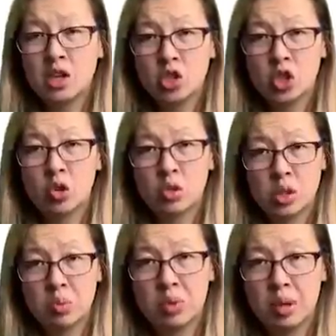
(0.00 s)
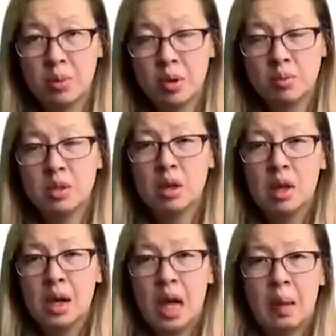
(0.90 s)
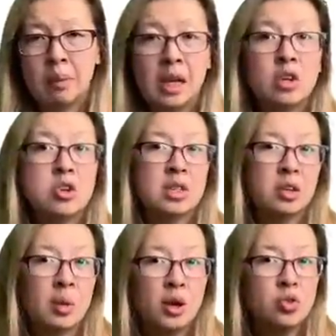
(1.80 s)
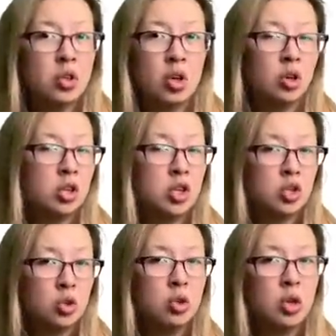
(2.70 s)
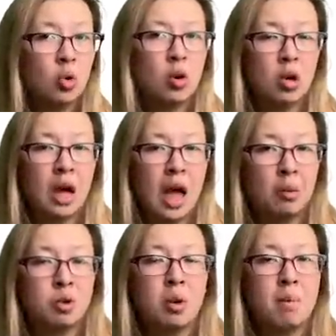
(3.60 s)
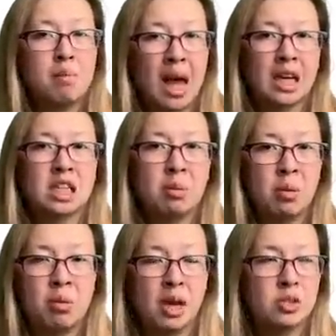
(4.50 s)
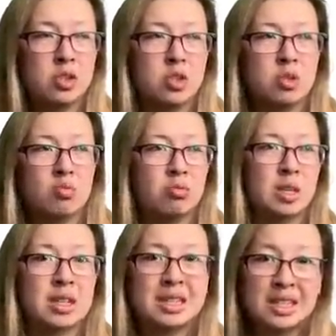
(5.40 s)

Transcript: insurance premiums. Um, in New South Wales, you can only sue the auditor up to a maximum amount. So there's there's a